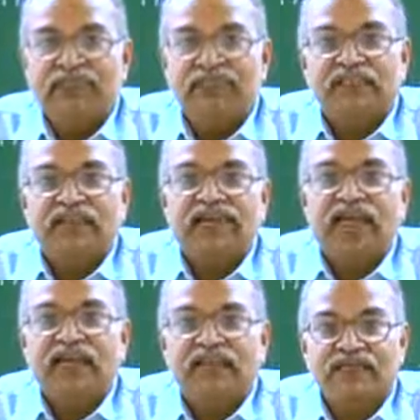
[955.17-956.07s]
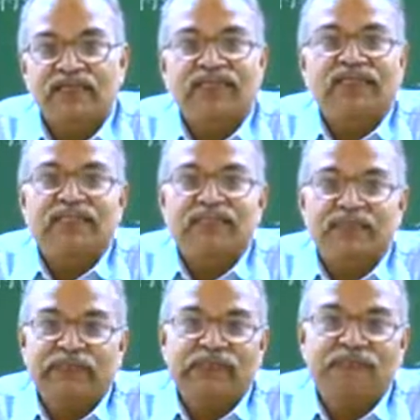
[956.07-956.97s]
refraction takes
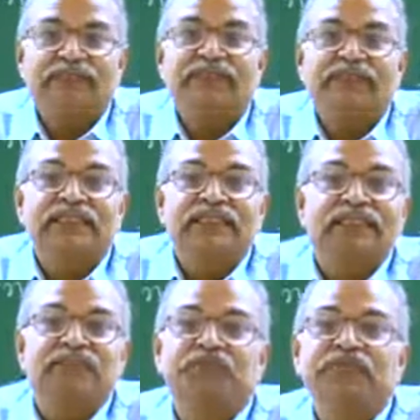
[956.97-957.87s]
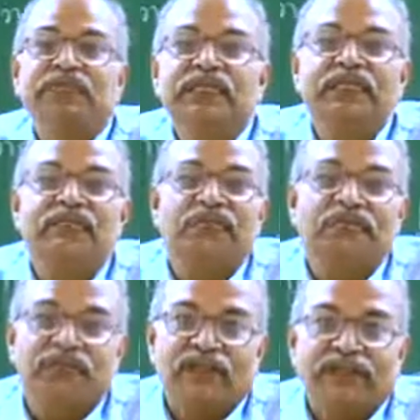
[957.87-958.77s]
place, the speed
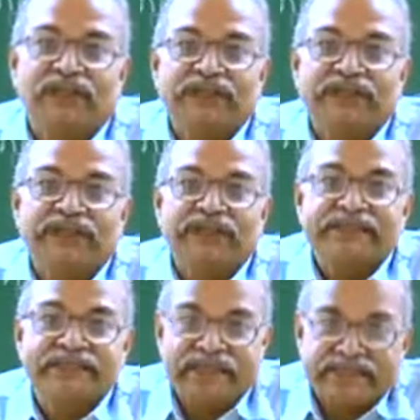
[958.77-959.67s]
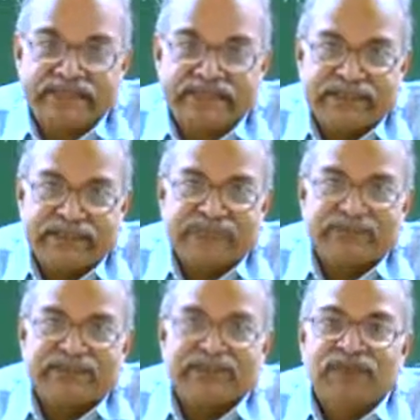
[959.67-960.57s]
of light changes.
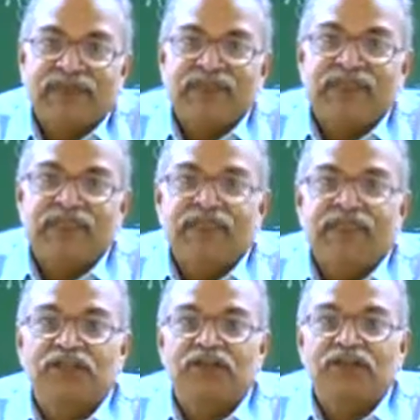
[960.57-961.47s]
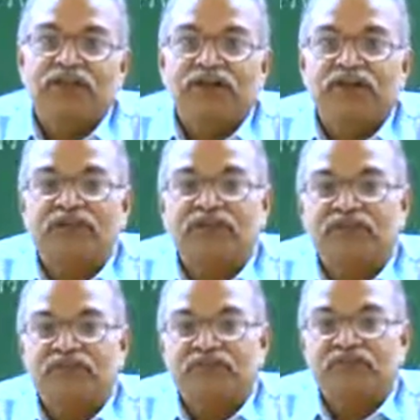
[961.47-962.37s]
Now for the